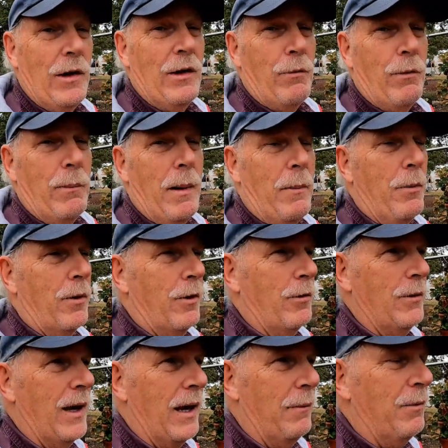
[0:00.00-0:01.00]
and try to
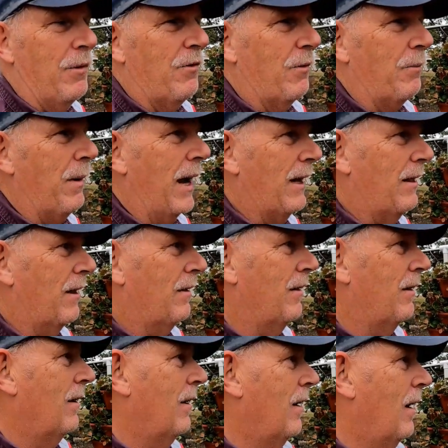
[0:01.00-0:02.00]
remember their names from back
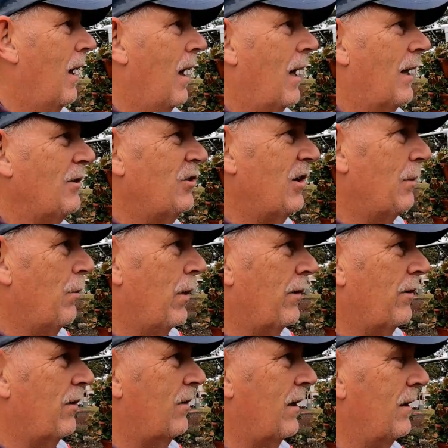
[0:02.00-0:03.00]
then. Uh,
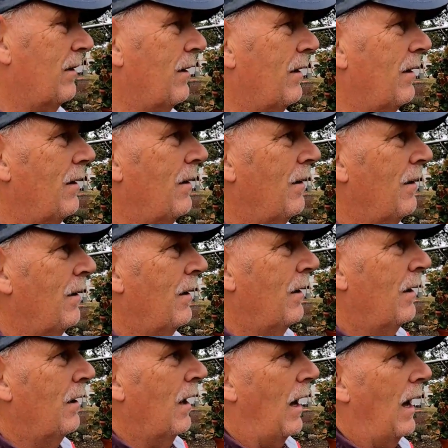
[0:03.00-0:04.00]
Jim Wilson,
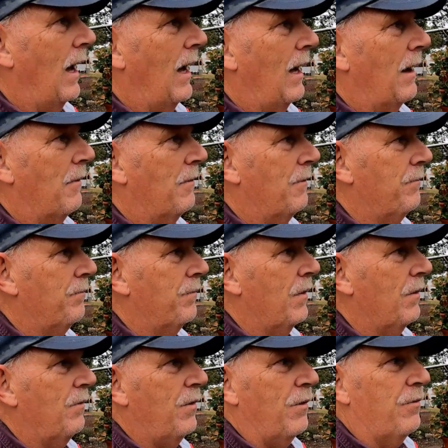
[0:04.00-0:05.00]
uh,
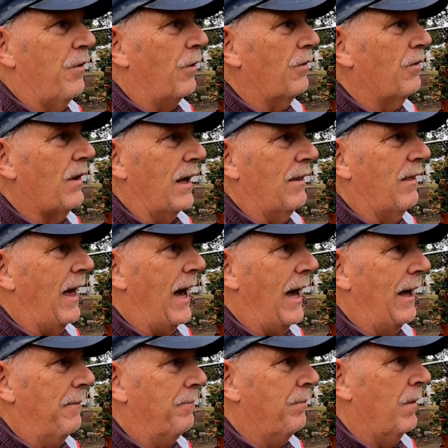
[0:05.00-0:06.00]
a few folks like
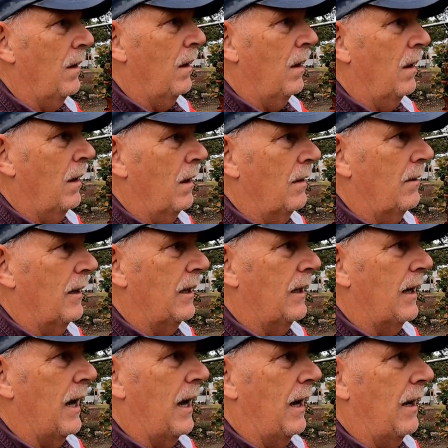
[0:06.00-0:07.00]
that.
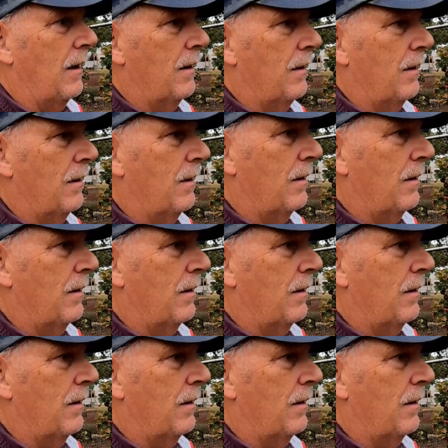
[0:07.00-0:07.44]
Then uh,